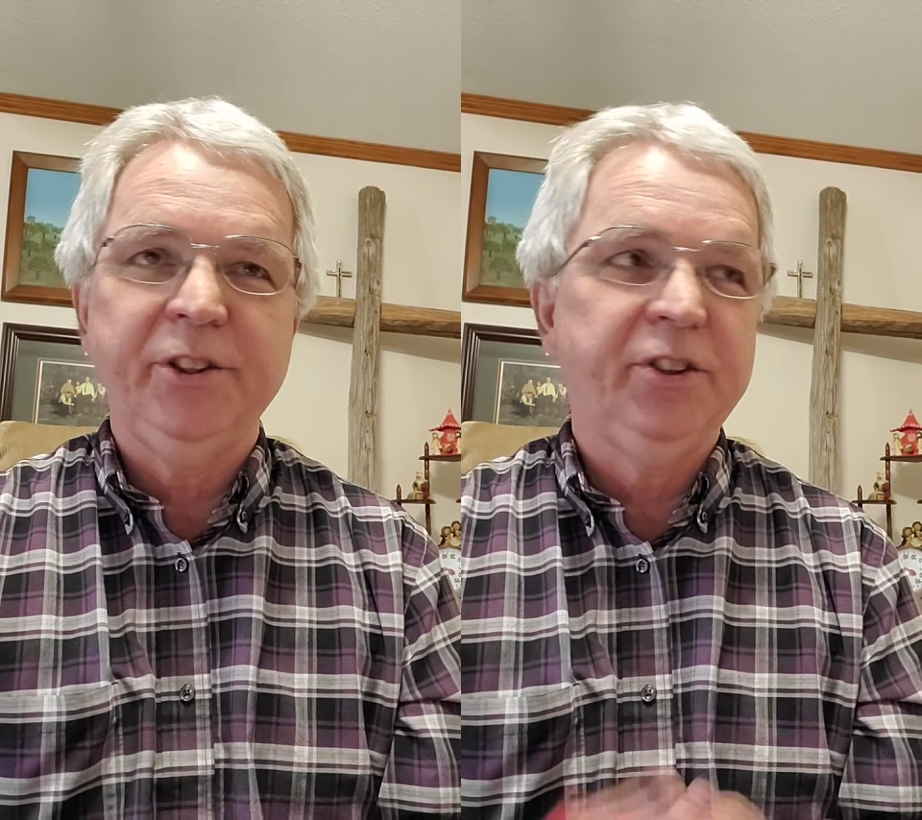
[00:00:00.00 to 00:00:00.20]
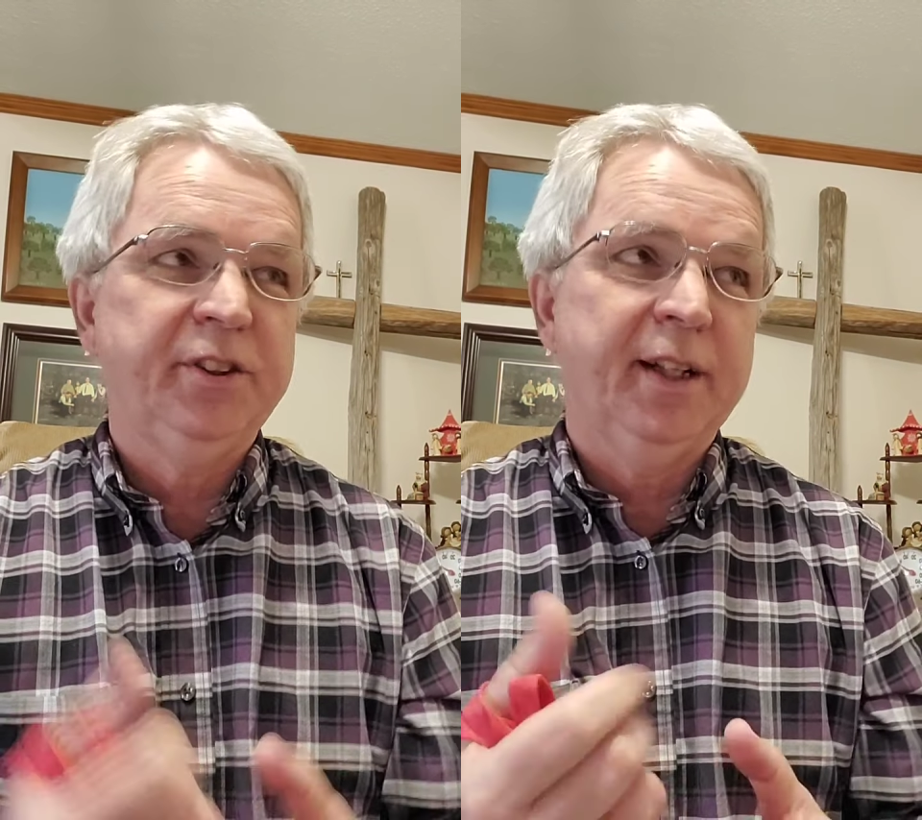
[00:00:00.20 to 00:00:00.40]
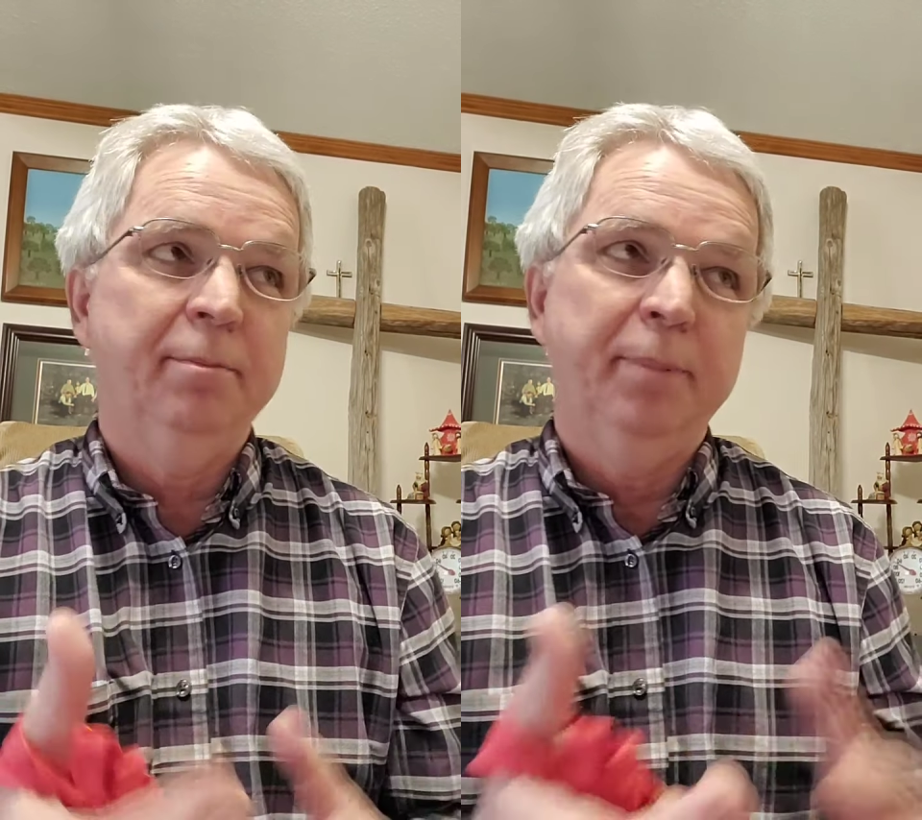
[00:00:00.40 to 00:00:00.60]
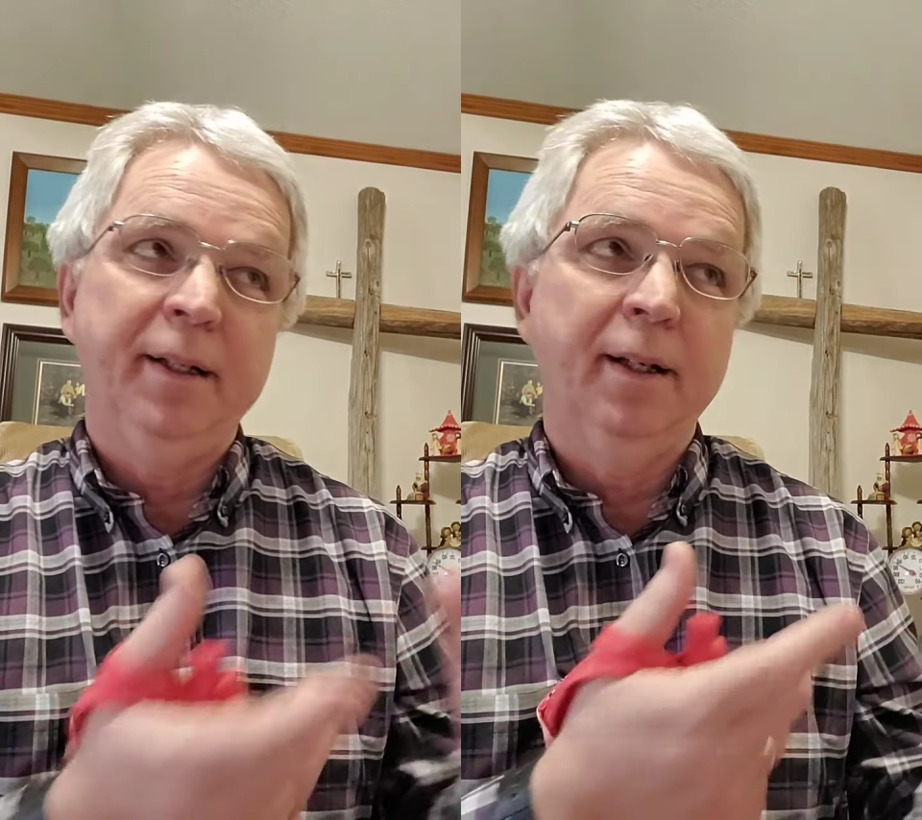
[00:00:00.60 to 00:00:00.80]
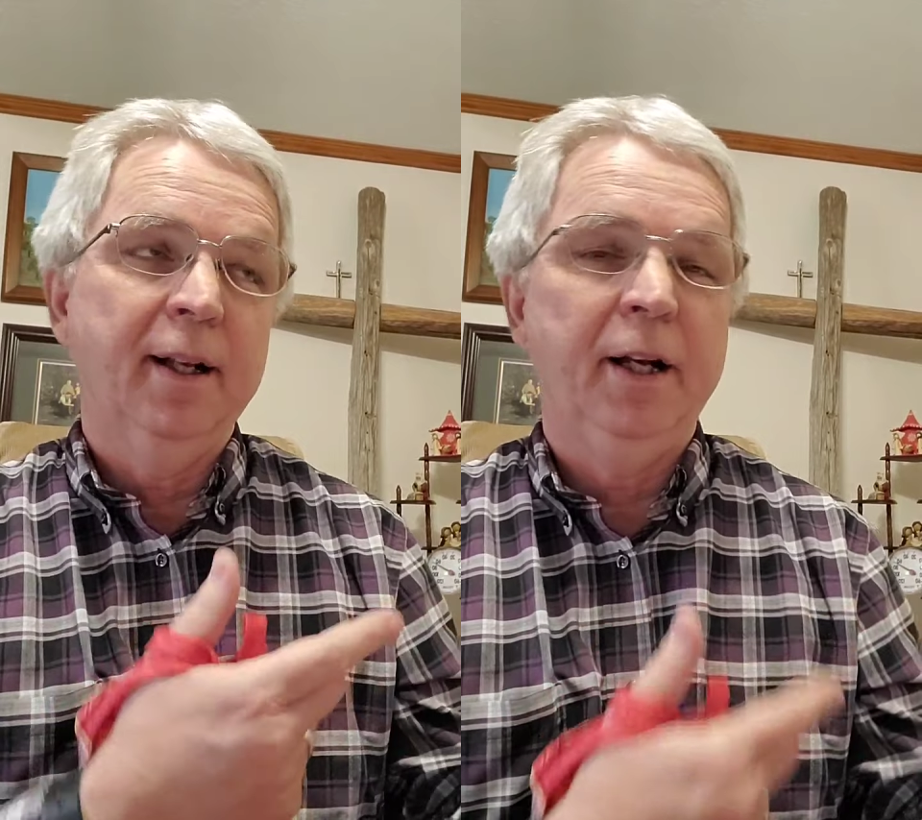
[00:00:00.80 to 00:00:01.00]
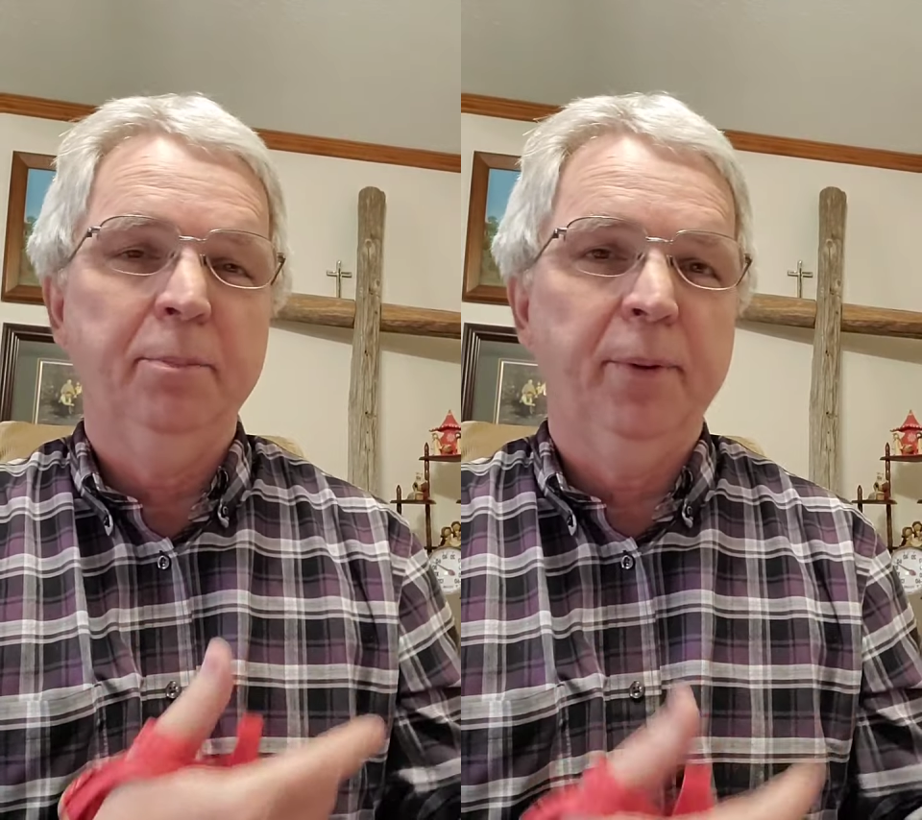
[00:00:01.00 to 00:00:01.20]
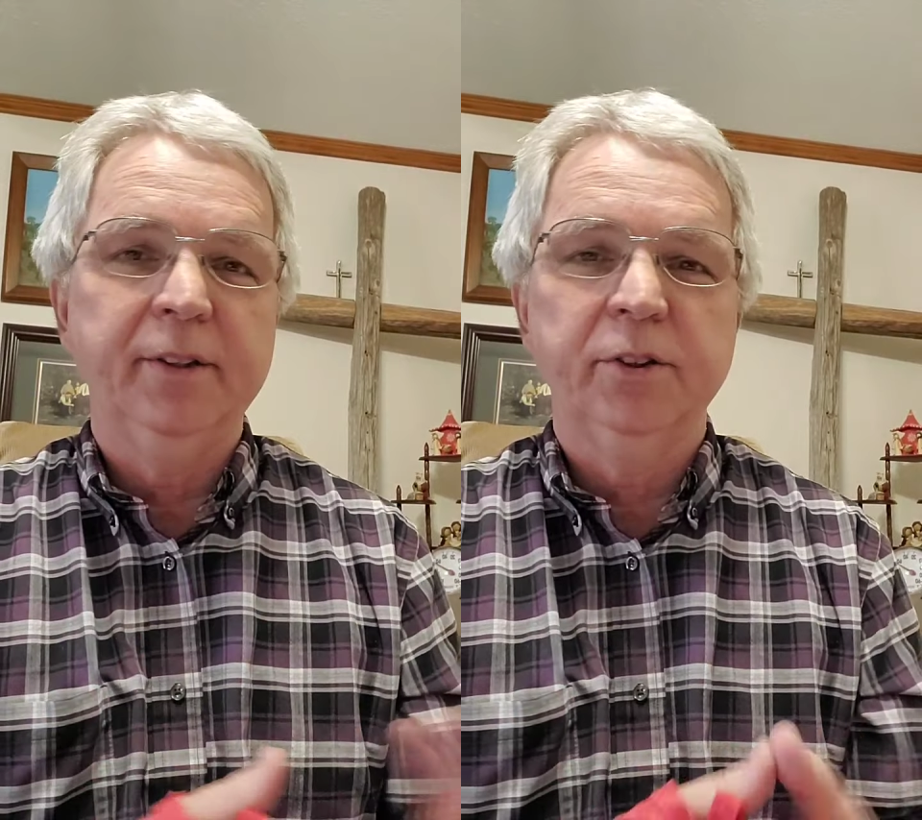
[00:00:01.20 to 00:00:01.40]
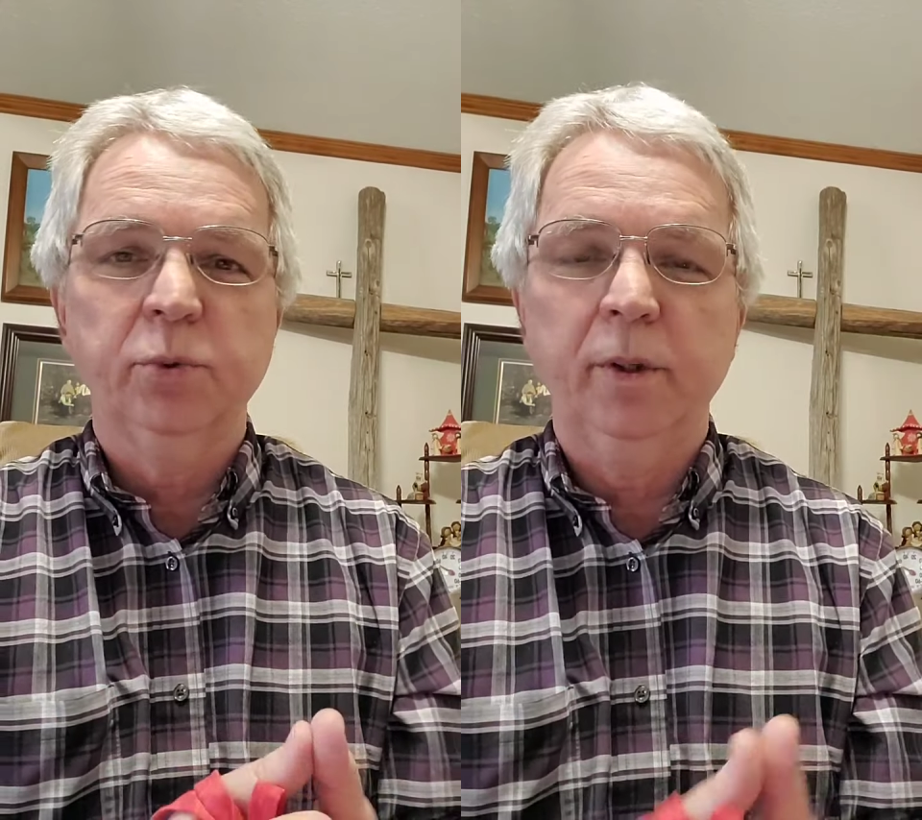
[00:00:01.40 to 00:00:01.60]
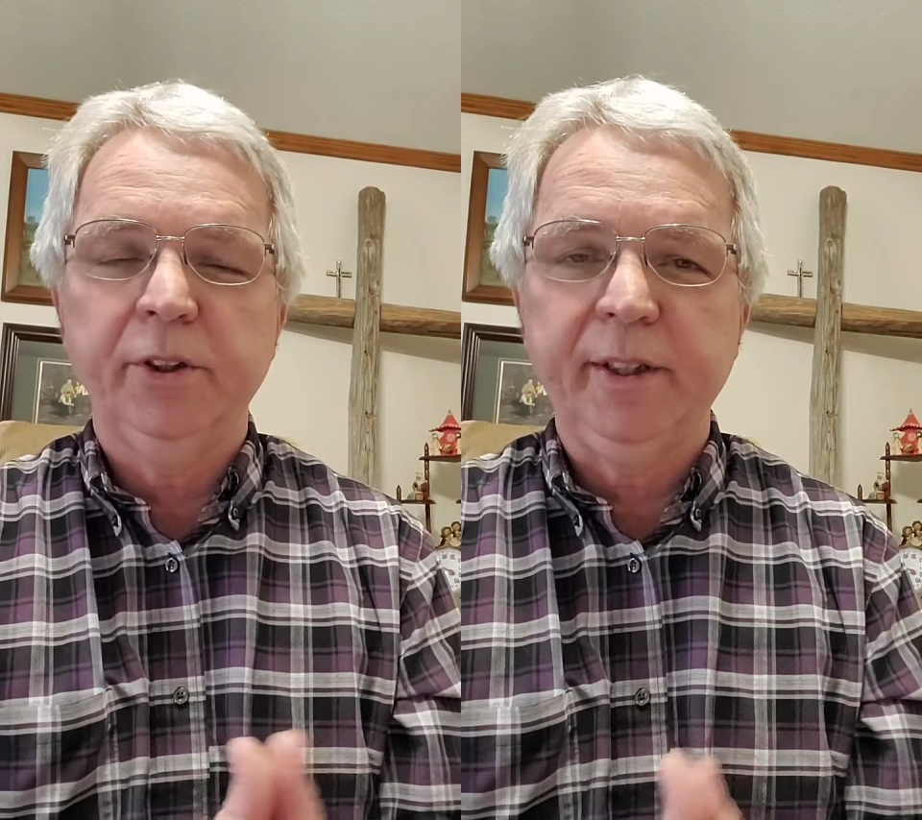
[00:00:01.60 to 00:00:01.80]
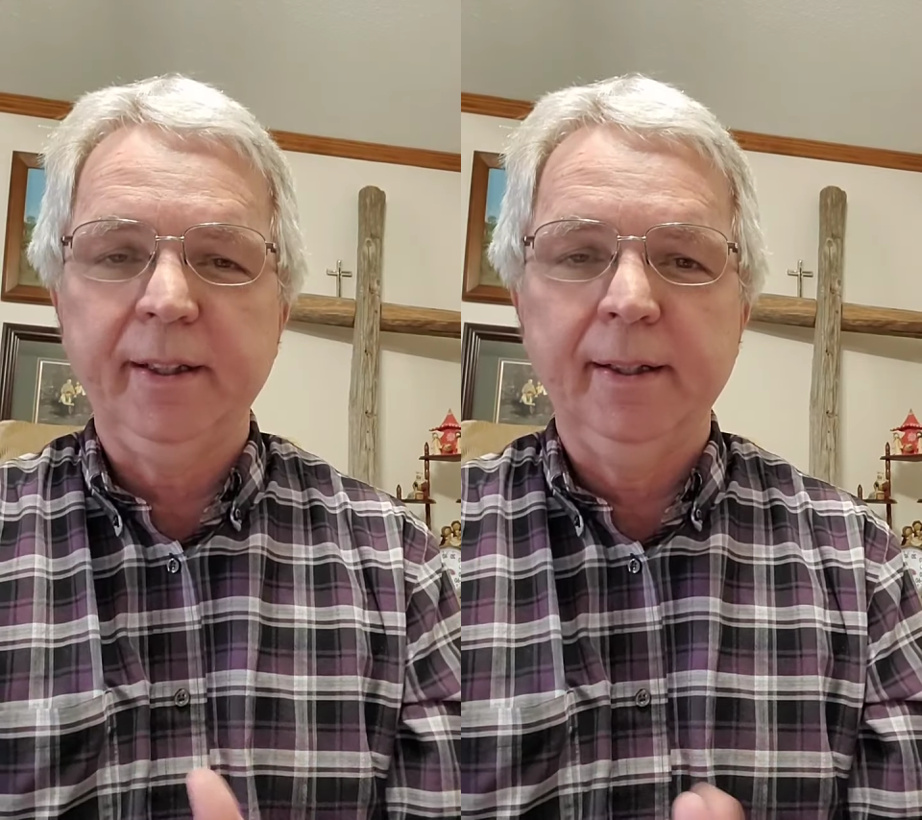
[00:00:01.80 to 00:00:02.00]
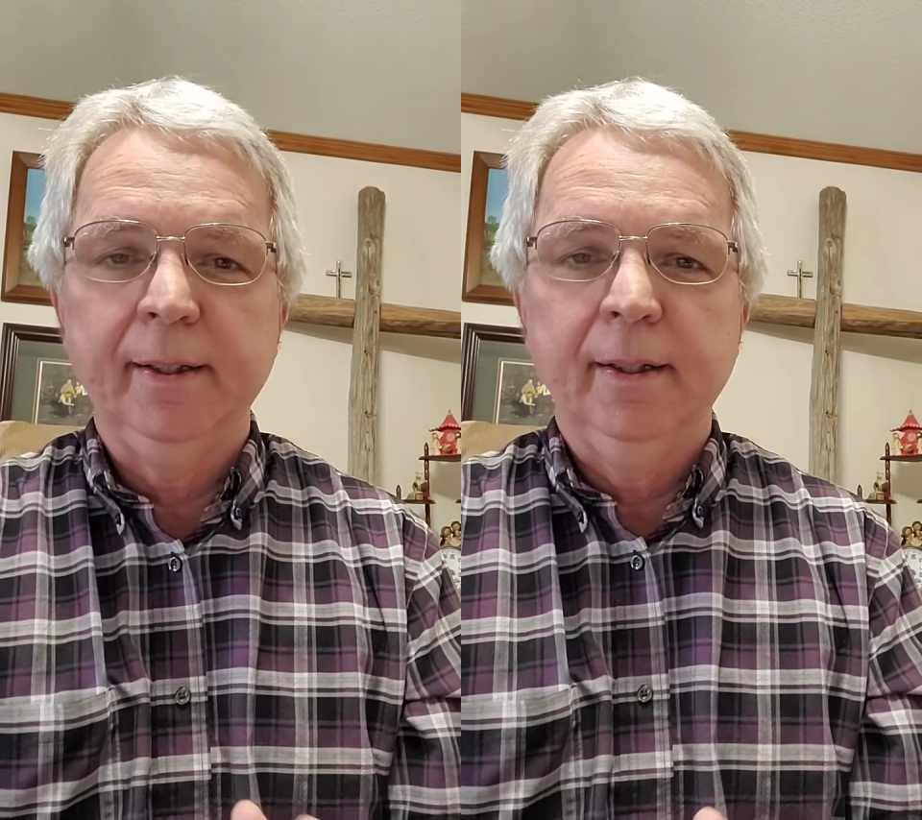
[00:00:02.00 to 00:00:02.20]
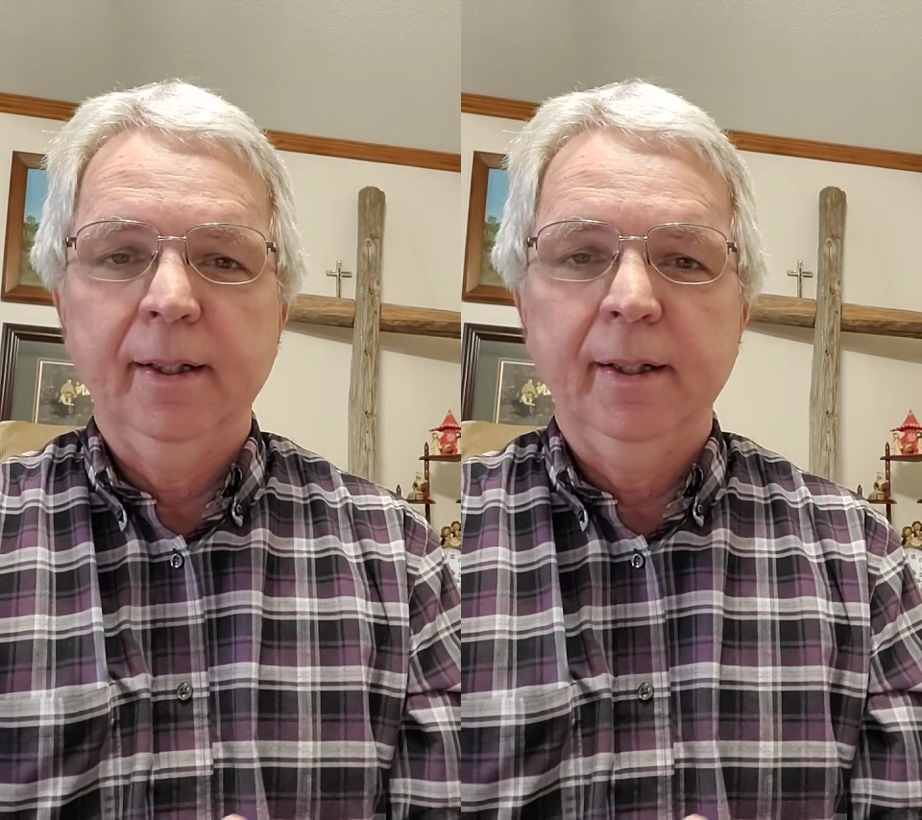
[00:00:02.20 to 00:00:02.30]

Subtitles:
She's not been a lot of places where she